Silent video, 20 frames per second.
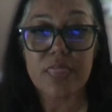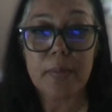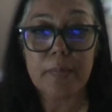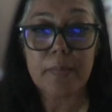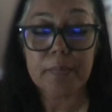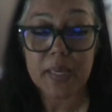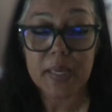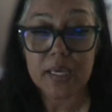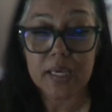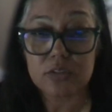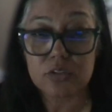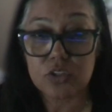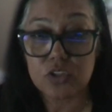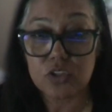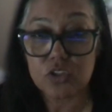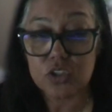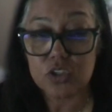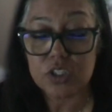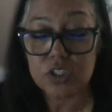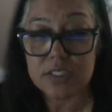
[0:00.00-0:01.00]
the baked
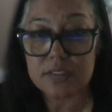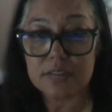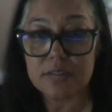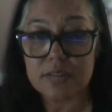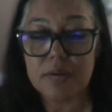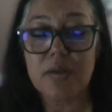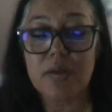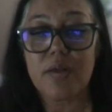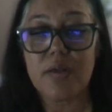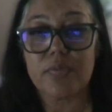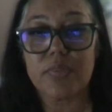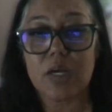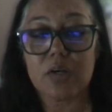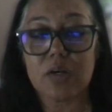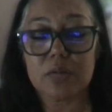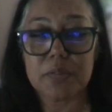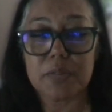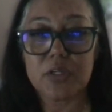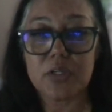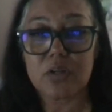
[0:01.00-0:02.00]
goods.
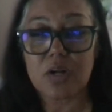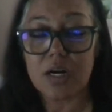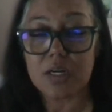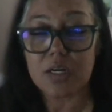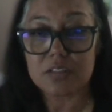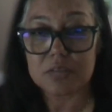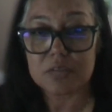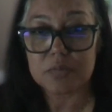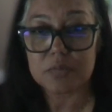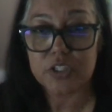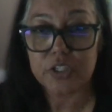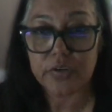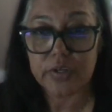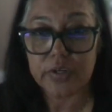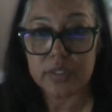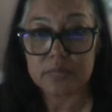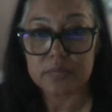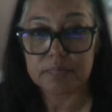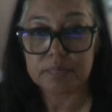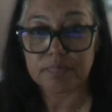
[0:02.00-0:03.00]
That would be your cost of
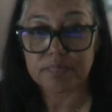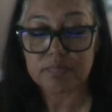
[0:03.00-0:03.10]
material.